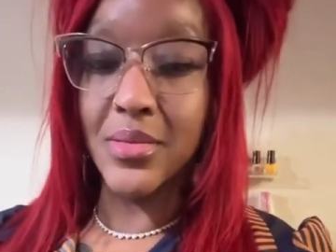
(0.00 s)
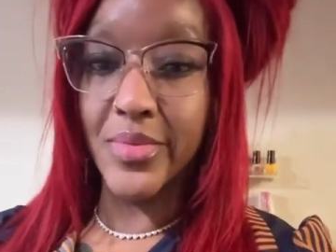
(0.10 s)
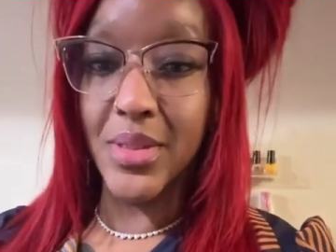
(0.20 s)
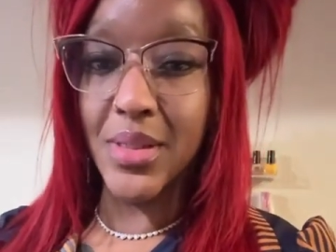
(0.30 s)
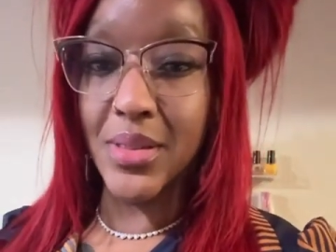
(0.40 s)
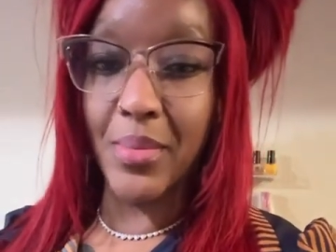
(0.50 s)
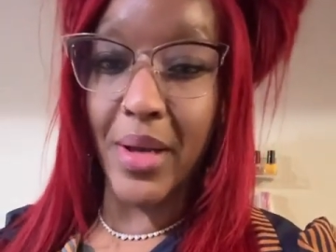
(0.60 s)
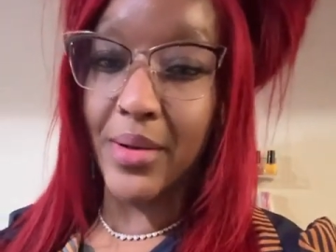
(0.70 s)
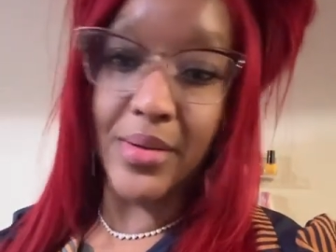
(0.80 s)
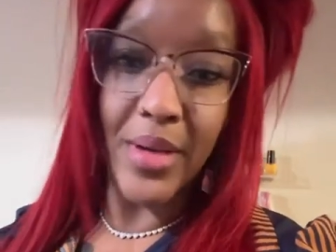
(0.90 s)
Really doesn't
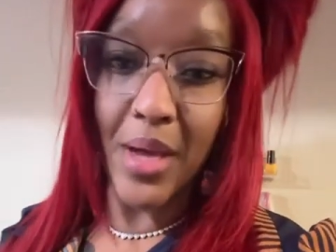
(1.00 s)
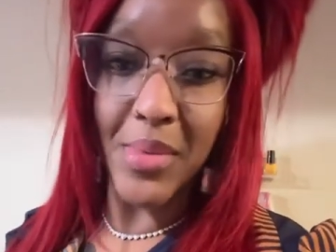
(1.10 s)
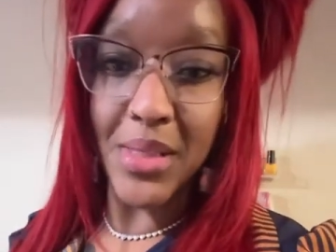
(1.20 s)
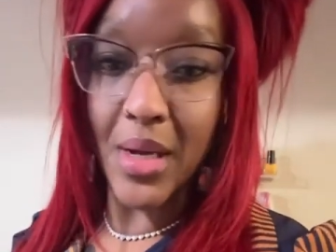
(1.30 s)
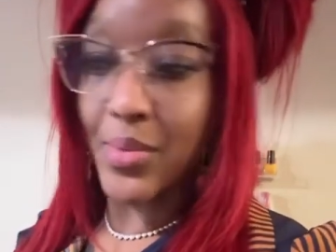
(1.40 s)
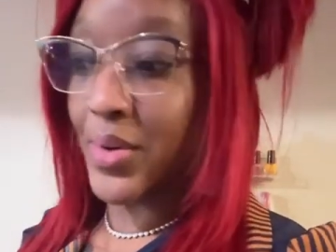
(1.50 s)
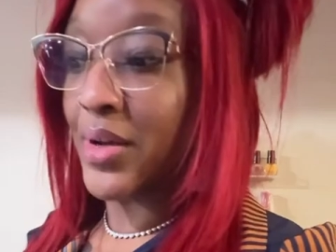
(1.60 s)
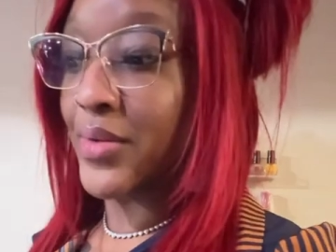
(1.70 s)
matter. Amazon, whatever.